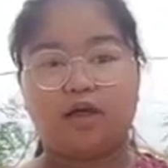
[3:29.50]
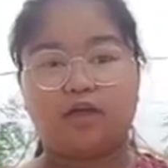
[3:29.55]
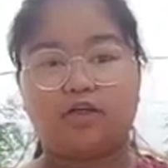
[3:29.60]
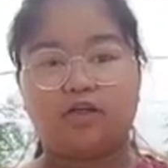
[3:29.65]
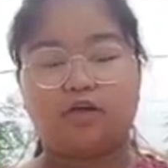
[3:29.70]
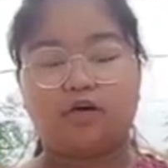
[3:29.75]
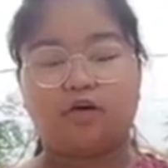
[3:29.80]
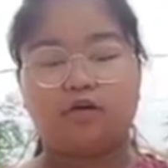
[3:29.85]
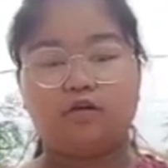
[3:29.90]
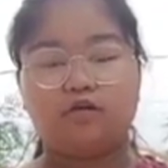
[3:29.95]

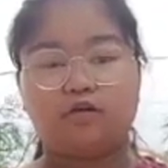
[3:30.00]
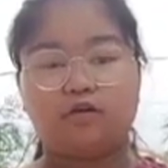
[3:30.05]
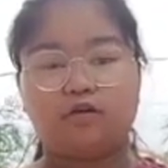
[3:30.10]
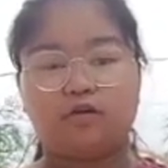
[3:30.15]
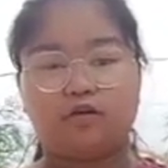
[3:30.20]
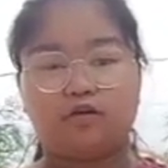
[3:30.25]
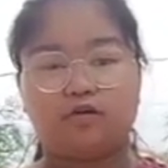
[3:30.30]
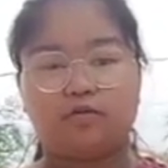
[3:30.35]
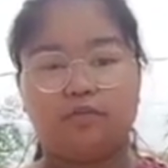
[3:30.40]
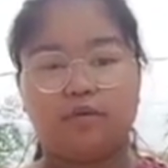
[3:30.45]
She also
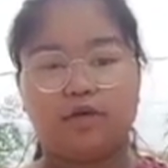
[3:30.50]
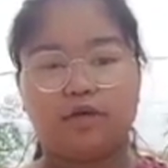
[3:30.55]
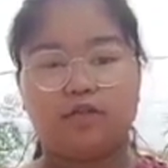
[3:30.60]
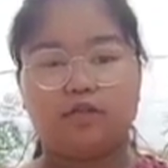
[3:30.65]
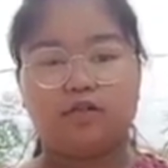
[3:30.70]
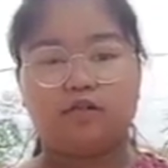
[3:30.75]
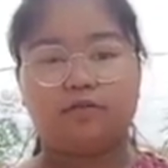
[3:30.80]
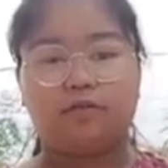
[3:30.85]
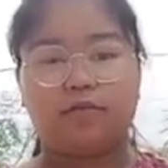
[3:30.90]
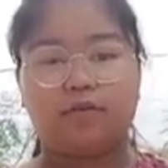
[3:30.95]
told me
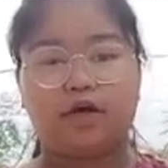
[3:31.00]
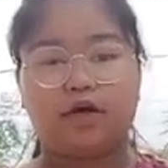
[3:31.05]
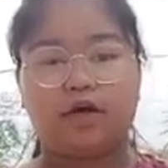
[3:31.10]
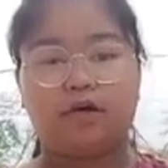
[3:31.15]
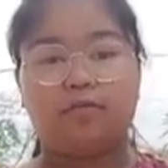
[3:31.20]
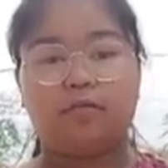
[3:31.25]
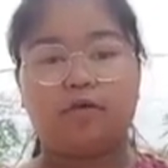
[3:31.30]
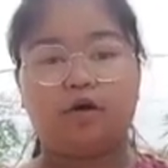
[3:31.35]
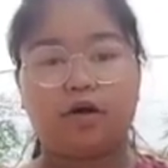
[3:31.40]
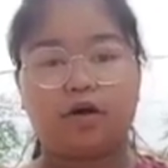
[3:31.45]
to
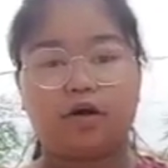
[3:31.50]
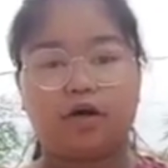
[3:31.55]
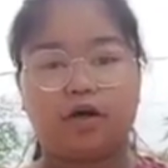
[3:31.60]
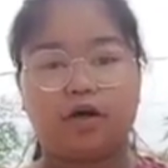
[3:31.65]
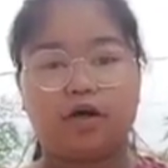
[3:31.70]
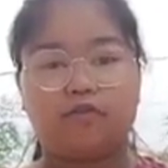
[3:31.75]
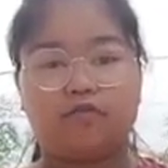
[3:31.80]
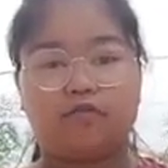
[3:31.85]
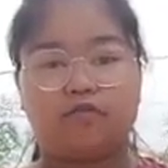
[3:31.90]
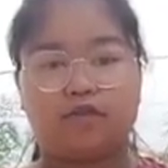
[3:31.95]
become more
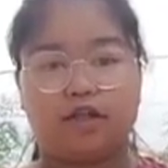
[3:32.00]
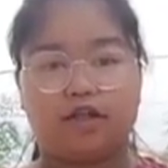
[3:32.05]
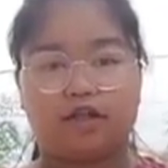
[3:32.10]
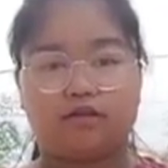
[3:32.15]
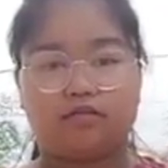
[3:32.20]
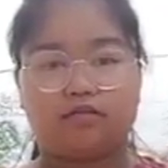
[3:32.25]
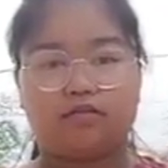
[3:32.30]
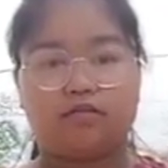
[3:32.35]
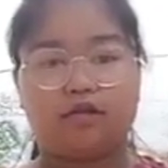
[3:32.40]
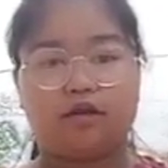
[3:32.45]
confident,
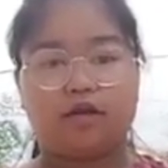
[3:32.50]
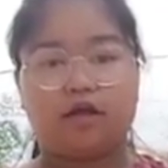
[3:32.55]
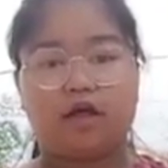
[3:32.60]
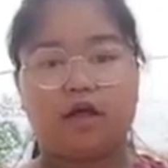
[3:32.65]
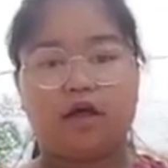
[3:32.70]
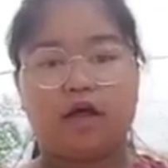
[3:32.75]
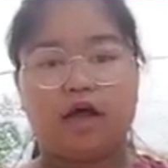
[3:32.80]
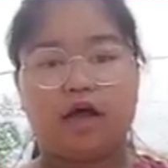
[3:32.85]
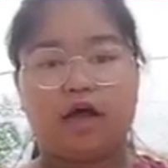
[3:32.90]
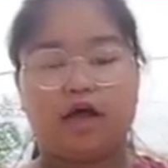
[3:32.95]

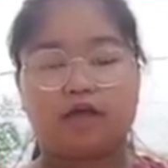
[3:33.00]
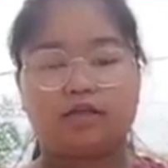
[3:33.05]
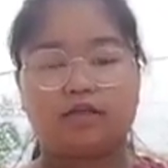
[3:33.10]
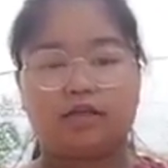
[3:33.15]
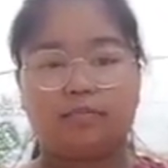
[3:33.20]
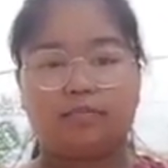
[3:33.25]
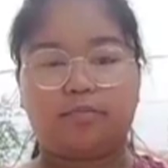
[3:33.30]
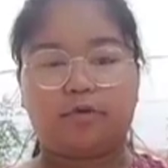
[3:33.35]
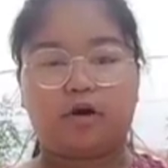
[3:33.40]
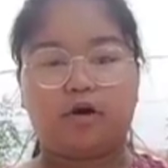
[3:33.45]

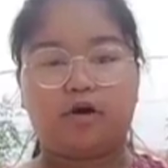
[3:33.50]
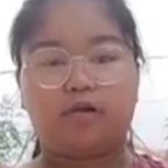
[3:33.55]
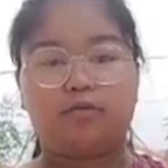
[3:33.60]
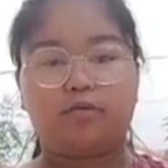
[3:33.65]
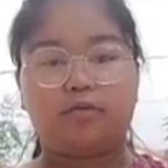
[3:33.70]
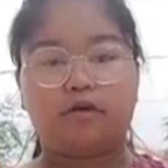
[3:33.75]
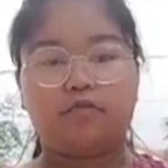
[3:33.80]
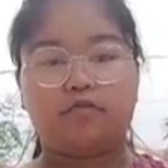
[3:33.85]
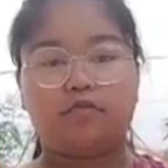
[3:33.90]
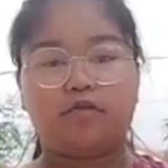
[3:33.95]
accept all
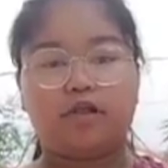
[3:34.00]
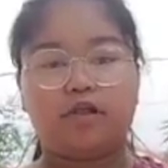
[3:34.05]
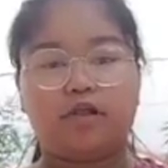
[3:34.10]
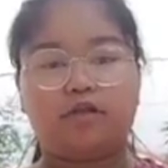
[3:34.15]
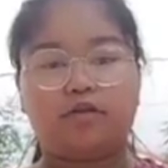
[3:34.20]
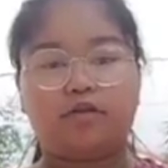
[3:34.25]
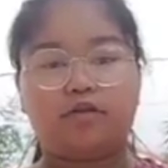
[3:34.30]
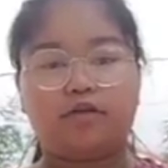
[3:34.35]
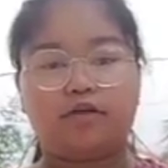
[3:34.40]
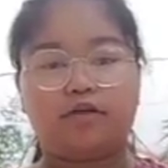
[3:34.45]
my
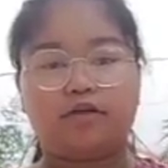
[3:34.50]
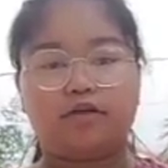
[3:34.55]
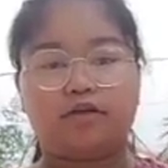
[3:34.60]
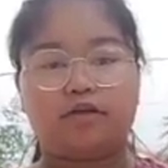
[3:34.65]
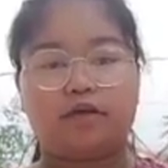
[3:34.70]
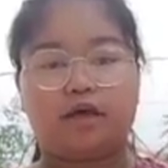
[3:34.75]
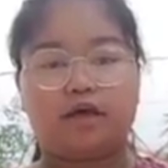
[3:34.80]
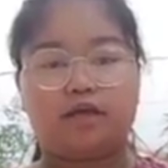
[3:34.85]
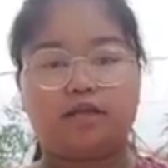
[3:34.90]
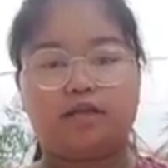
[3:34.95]
failures,
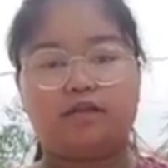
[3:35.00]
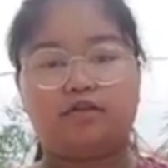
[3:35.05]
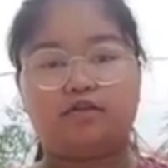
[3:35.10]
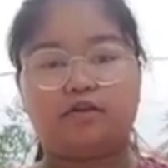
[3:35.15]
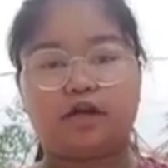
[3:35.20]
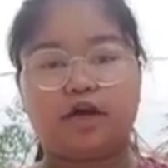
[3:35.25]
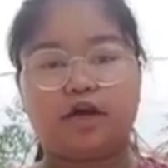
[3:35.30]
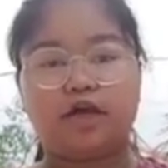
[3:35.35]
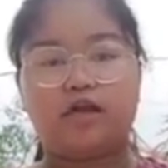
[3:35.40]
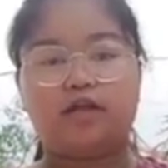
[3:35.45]
and
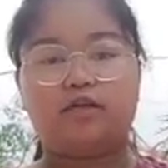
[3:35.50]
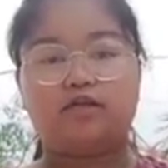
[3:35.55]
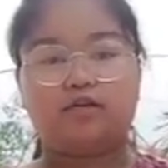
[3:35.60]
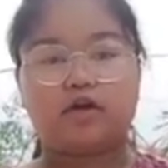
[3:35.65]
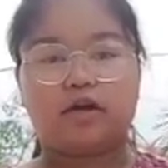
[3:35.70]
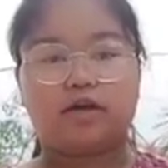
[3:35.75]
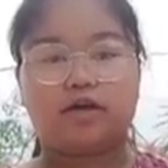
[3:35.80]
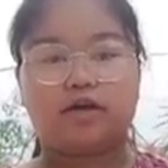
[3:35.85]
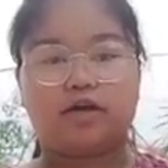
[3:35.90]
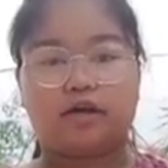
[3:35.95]
try
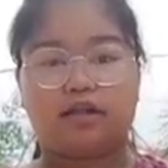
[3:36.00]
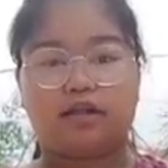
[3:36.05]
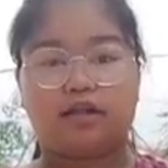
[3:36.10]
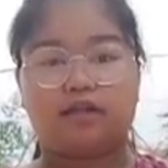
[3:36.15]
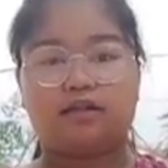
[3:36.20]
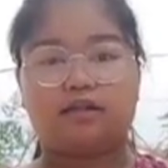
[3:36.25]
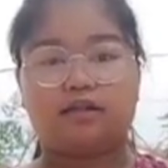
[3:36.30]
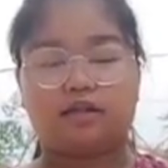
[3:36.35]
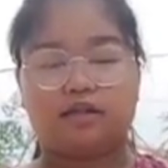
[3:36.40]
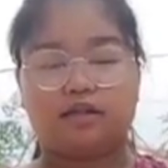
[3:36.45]
again
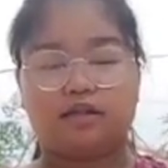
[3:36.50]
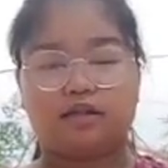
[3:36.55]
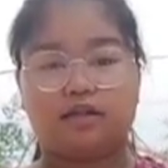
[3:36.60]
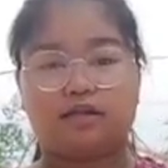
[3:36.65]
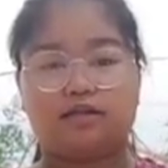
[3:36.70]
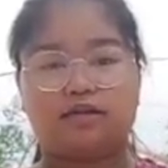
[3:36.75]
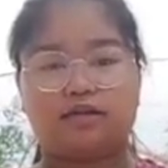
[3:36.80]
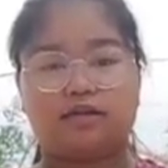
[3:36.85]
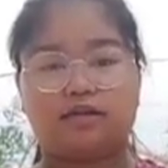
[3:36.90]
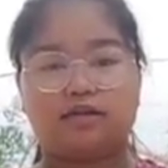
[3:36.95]
until
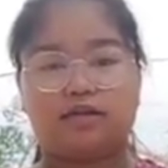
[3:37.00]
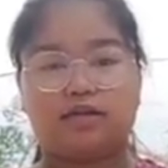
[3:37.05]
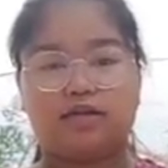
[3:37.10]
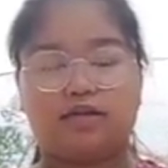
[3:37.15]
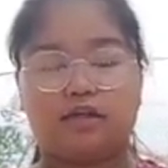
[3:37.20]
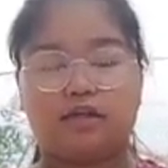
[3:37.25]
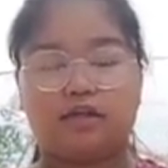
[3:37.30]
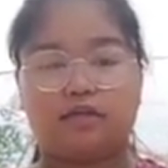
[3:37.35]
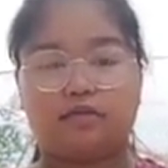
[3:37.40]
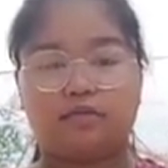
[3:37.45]
I
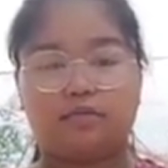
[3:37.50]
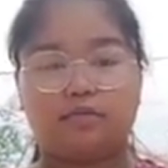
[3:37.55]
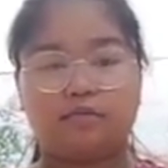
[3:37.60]
succeeded.